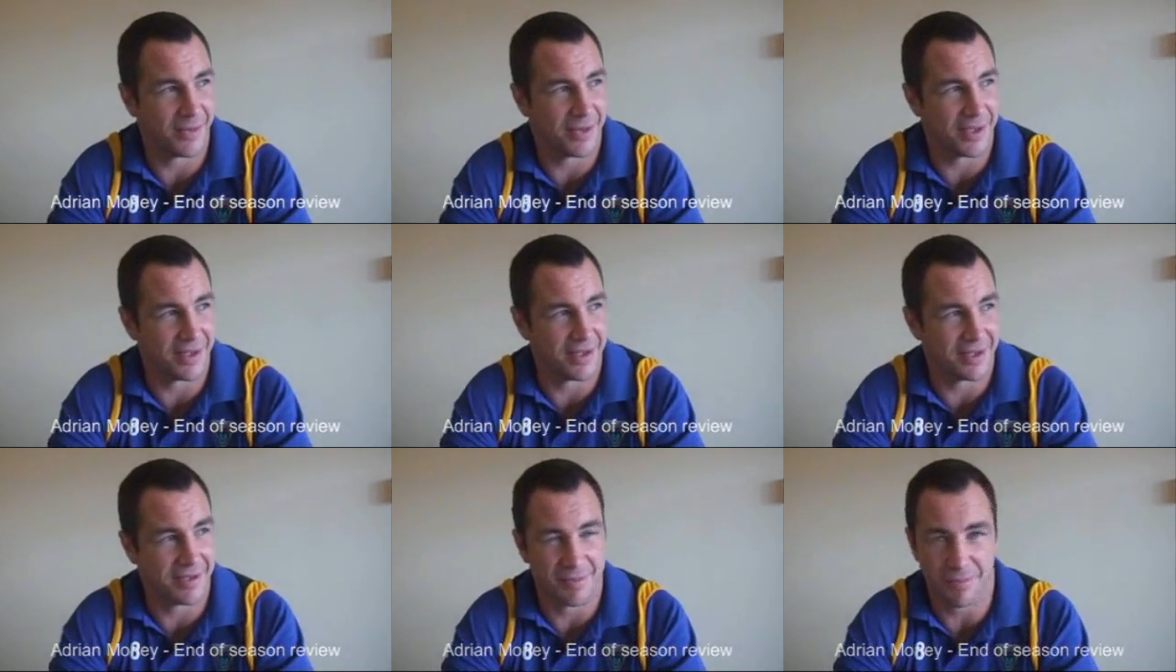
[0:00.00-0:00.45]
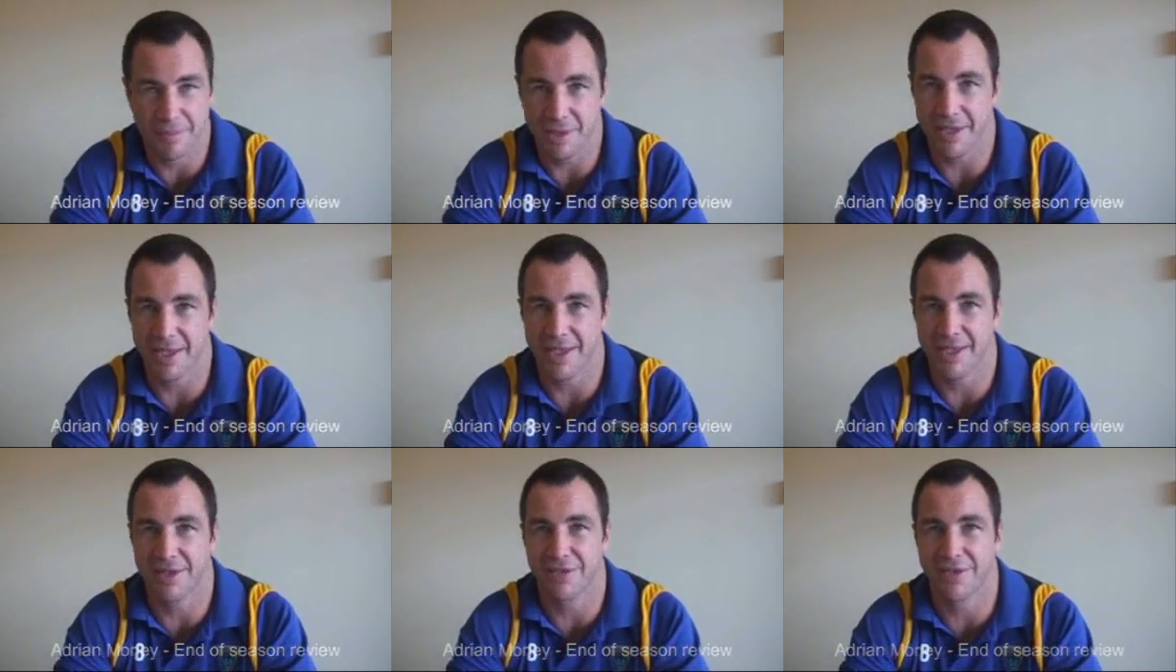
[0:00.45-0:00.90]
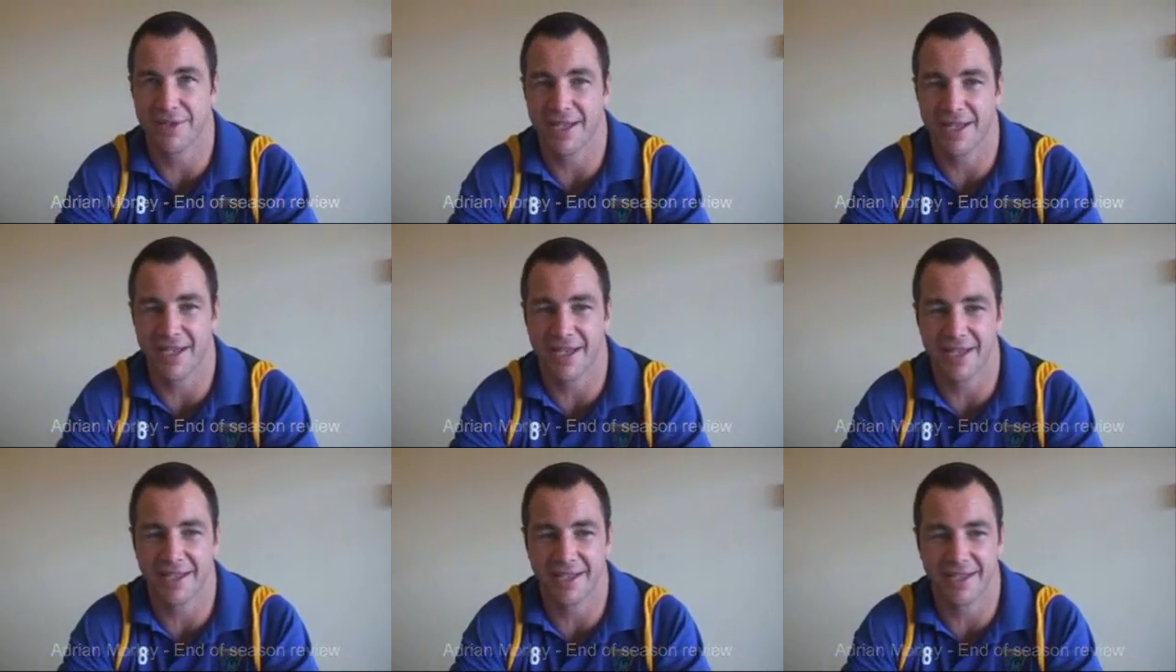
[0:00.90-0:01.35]
with a blinking of an
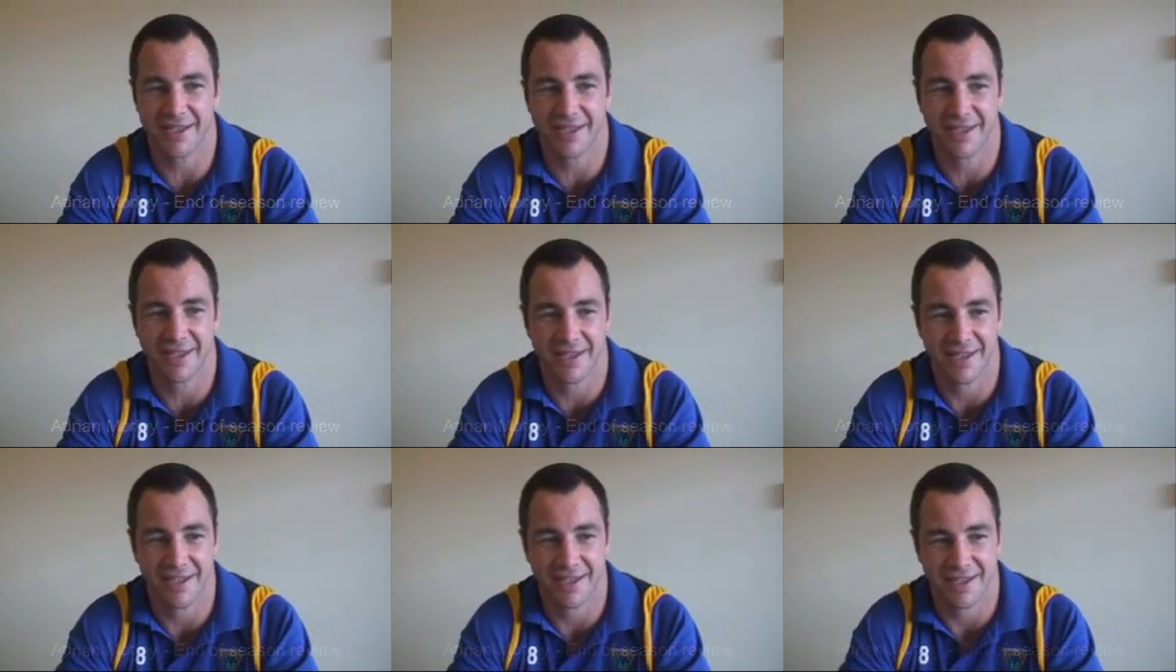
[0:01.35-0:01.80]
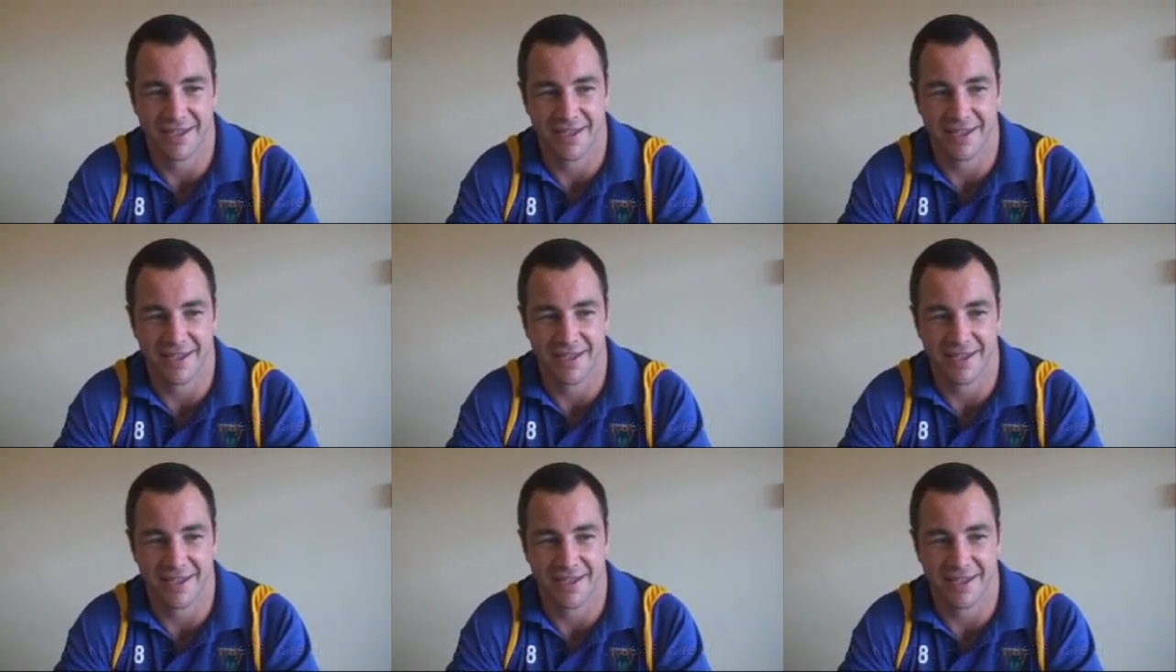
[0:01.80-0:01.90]
eye, and